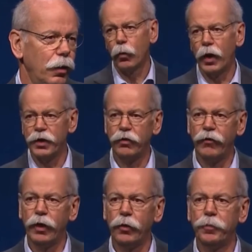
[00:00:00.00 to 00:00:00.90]
While the
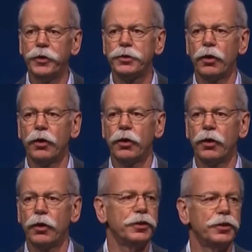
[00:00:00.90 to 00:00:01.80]
development of the
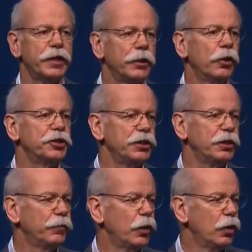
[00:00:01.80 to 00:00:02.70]
pure
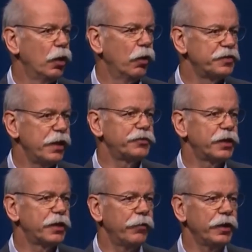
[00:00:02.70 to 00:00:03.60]
technology of
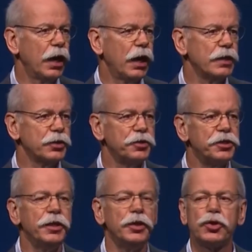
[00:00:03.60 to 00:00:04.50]
self-driving cars
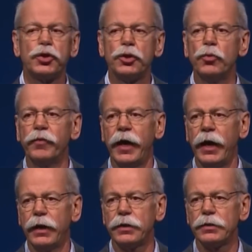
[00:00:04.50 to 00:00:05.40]
continues to move ahead,